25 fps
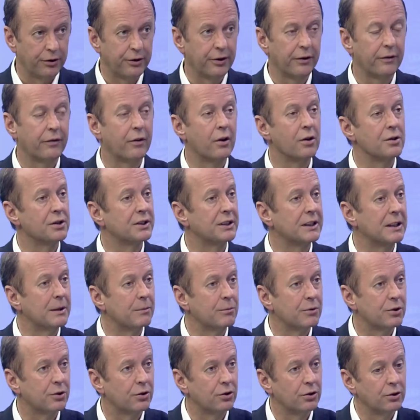of those
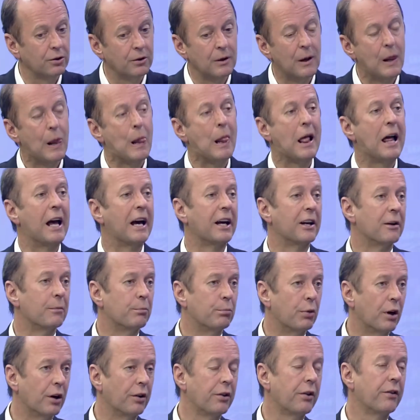teams through, and if
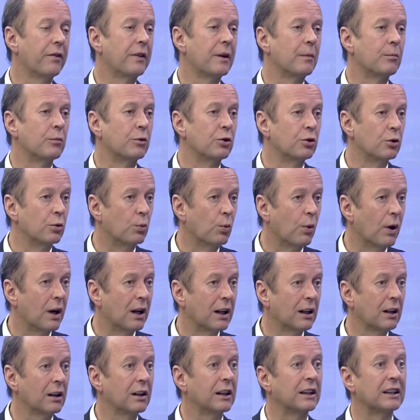both of them do
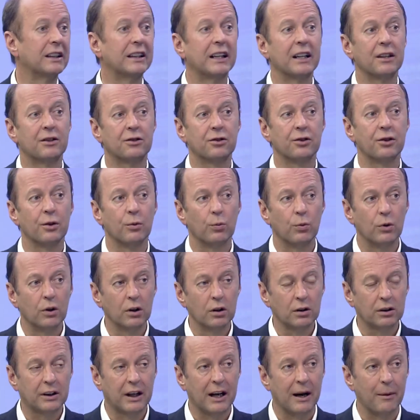well and get to the
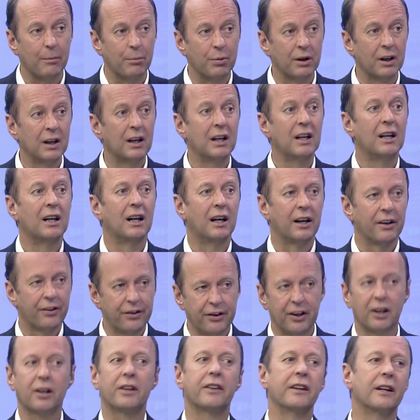World Cup, I
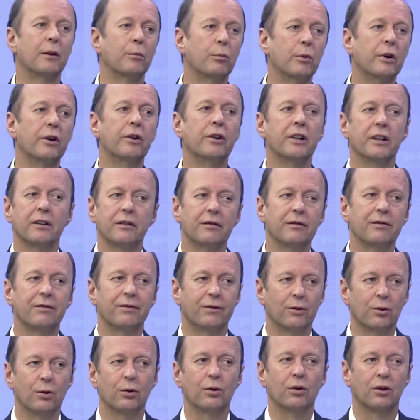think then we're in
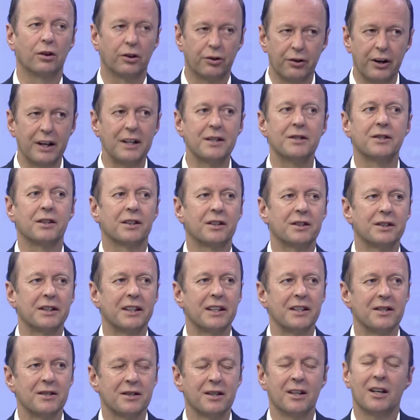for great
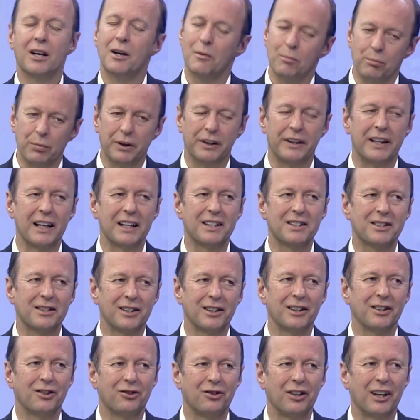success. But that's
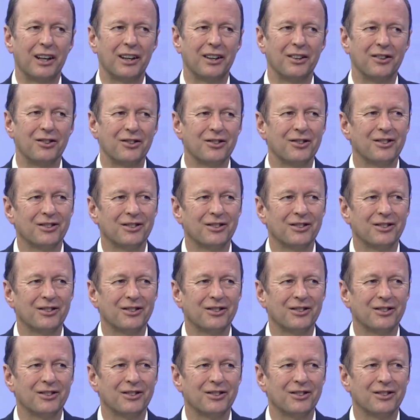still a challenge.